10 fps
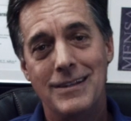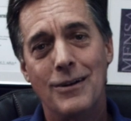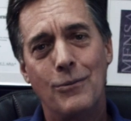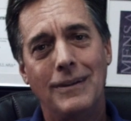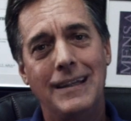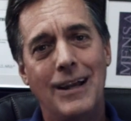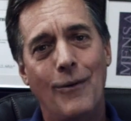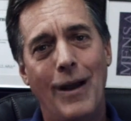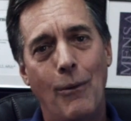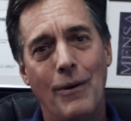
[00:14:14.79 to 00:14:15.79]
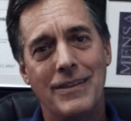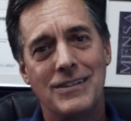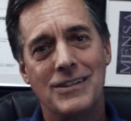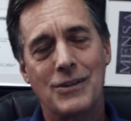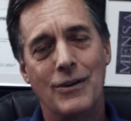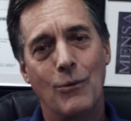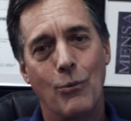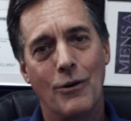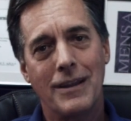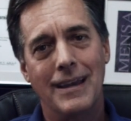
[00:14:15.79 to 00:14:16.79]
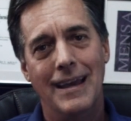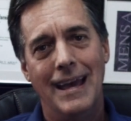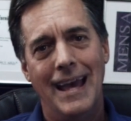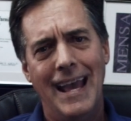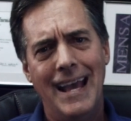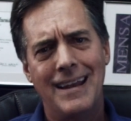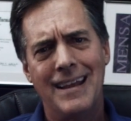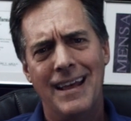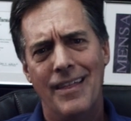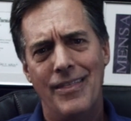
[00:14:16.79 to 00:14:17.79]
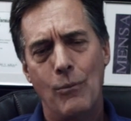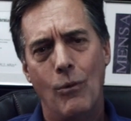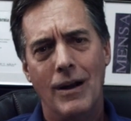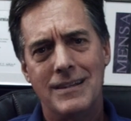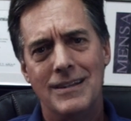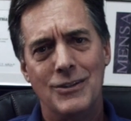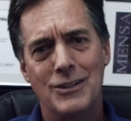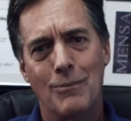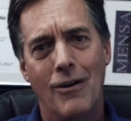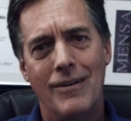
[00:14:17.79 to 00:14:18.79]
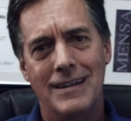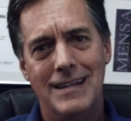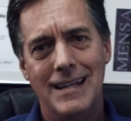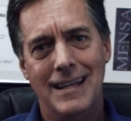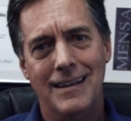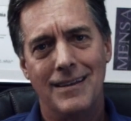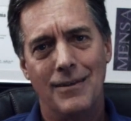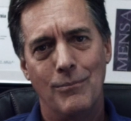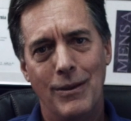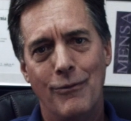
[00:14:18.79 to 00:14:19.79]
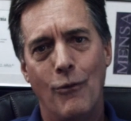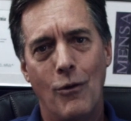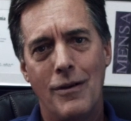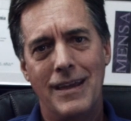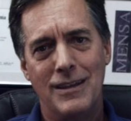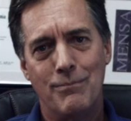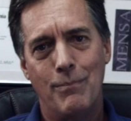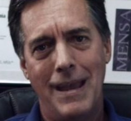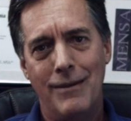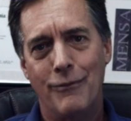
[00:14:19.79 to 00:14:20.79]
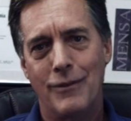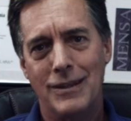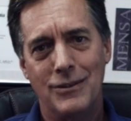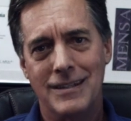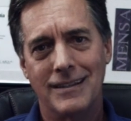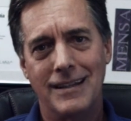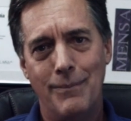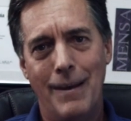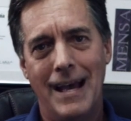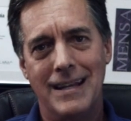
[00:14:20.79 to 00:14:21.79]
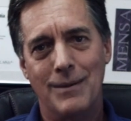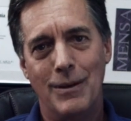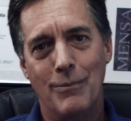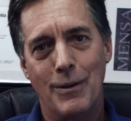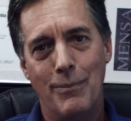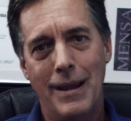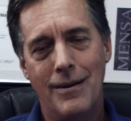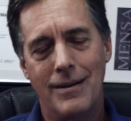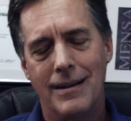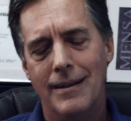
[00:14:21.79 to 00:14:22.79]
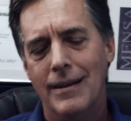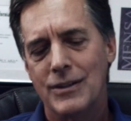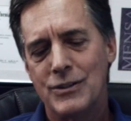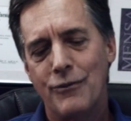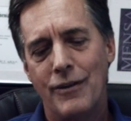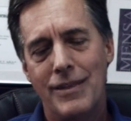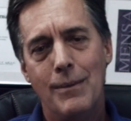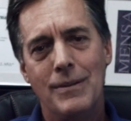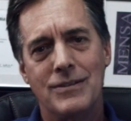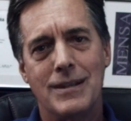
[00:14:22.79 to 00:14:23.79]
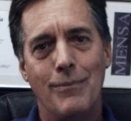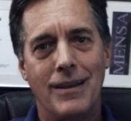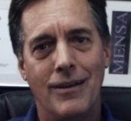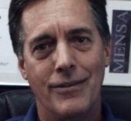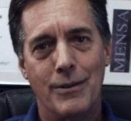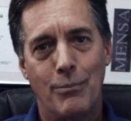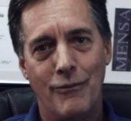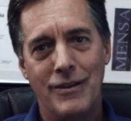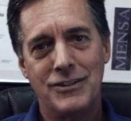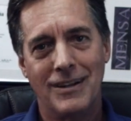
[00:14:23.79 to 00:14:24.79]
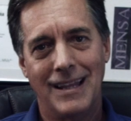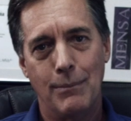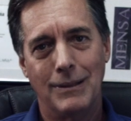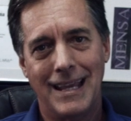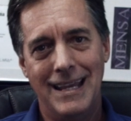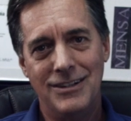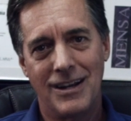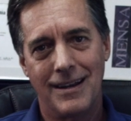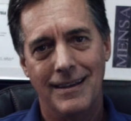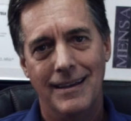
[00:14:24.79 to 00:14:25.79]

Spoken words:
They don't really know how well this is going to work, and they want to do some R&D before they pay for the utility patent to be prepared. So for them, there's something called the provisional application.